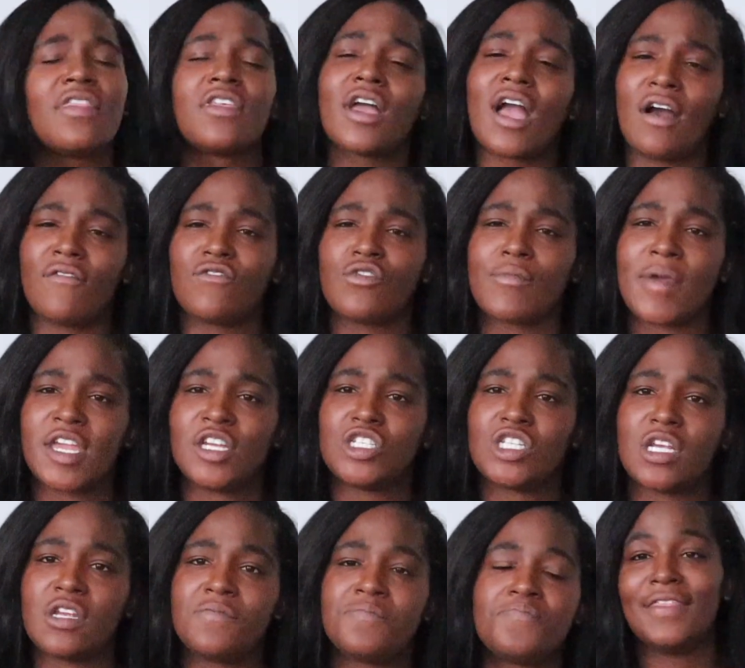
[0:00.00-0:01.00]

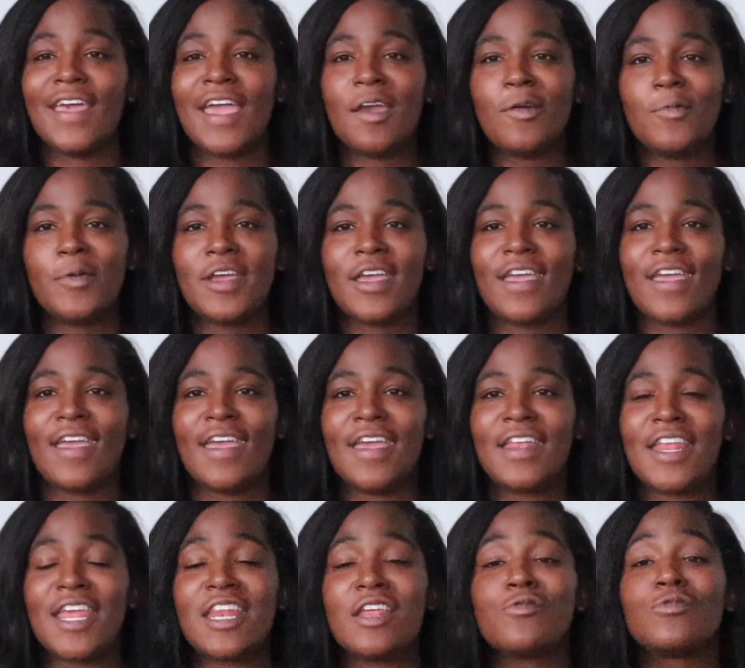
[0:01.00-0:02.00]
confirmation. They went
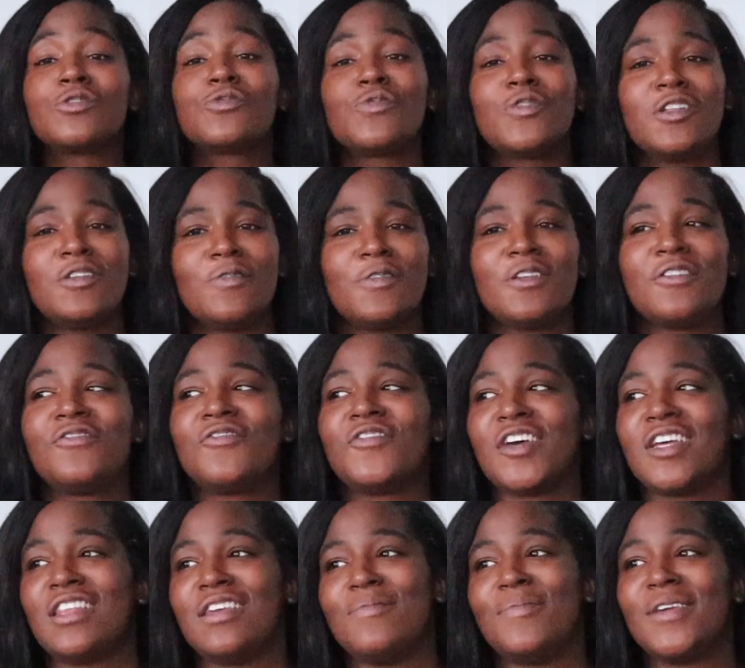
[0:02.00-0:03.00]
in, and it was really, really
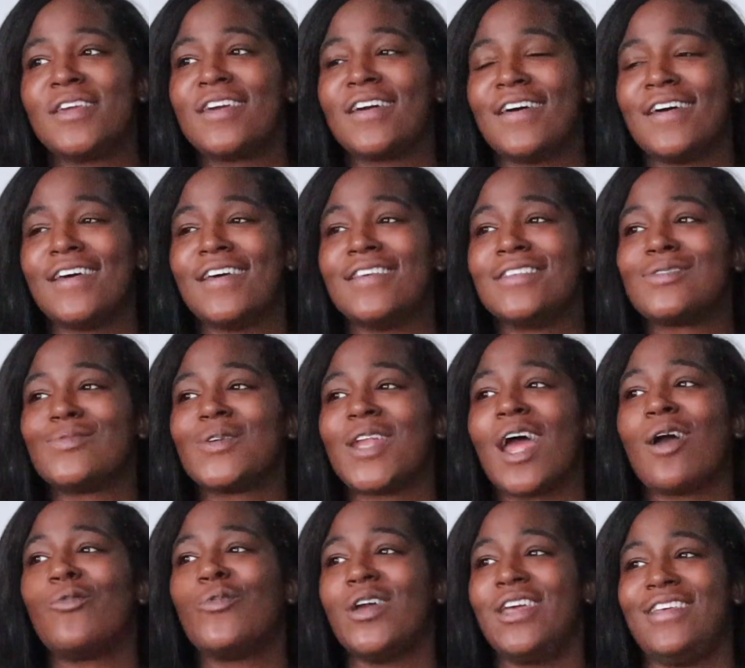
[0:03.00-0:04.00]
funny because when
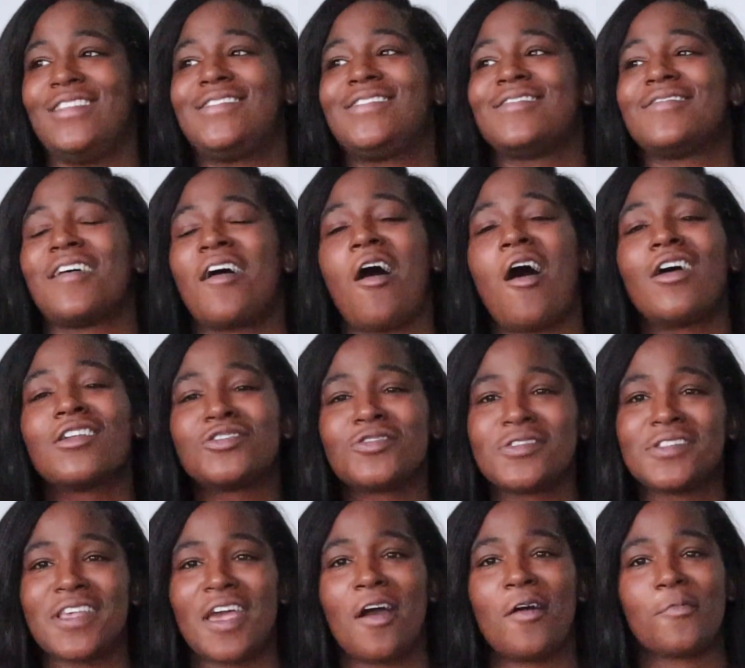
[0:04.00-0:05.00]
I went into the
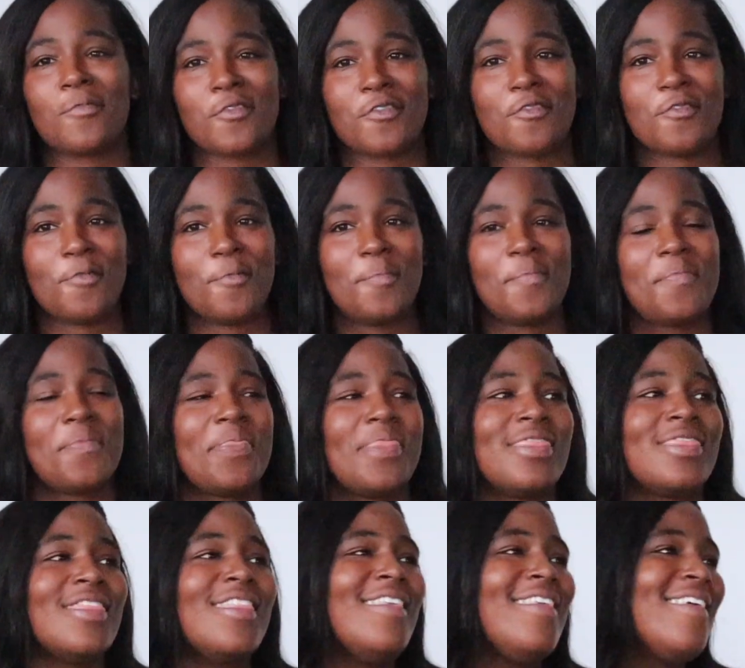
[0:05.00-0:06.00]
ultrasound
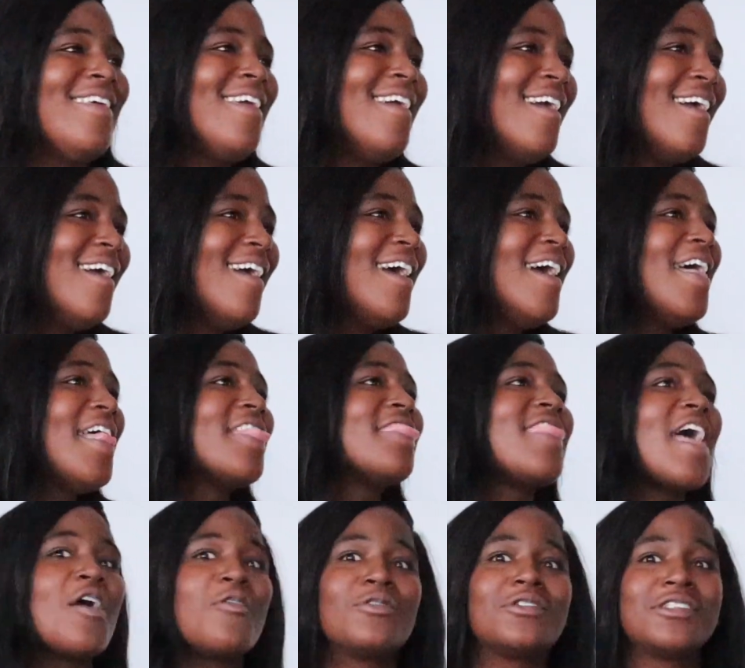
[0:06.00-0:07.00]
room,
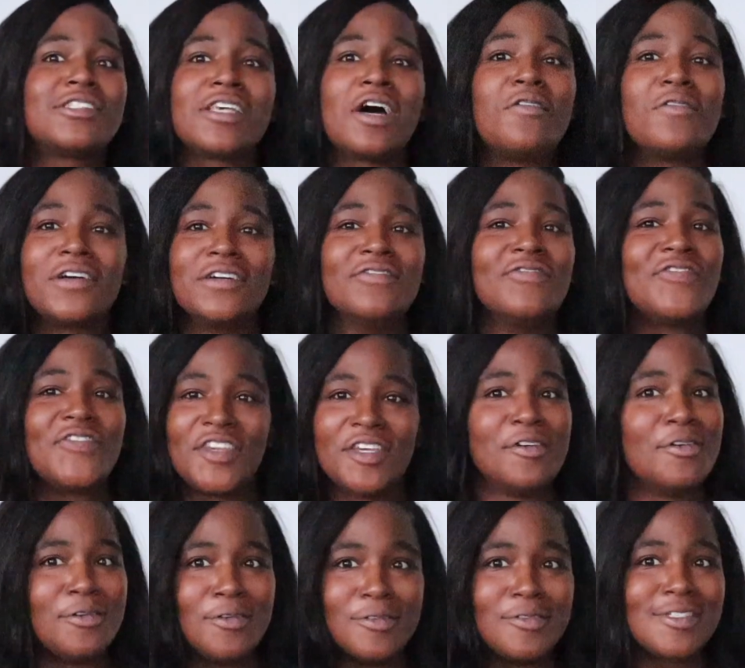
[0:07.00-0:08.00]
they were so
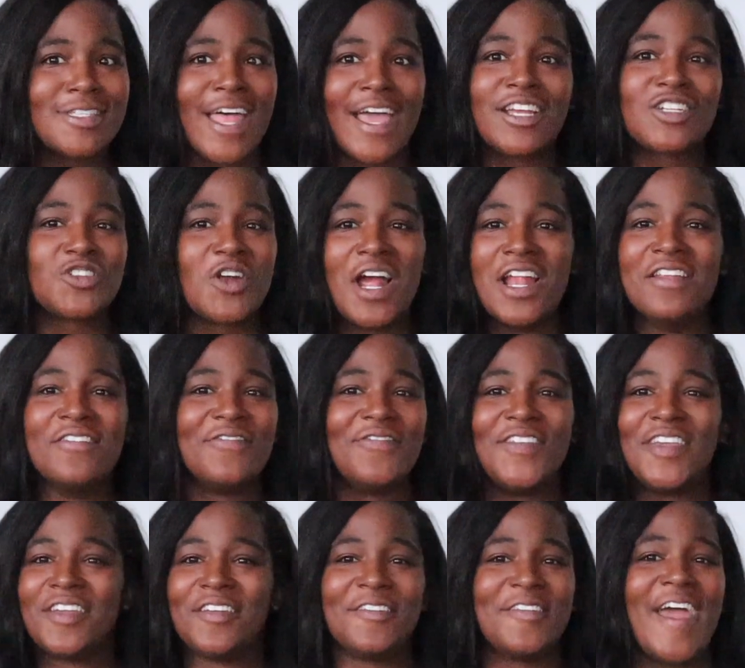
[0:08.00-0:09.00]
confused, like trying to
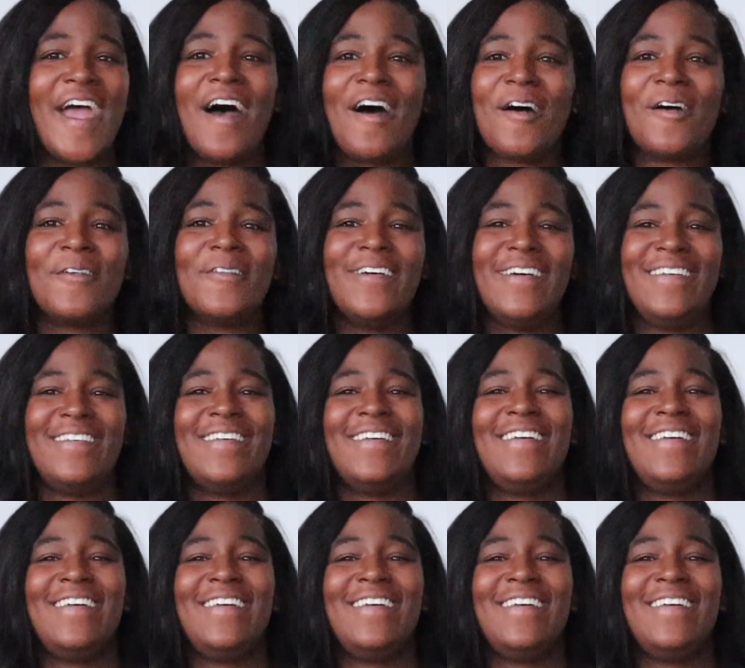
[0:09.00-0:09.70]
figure out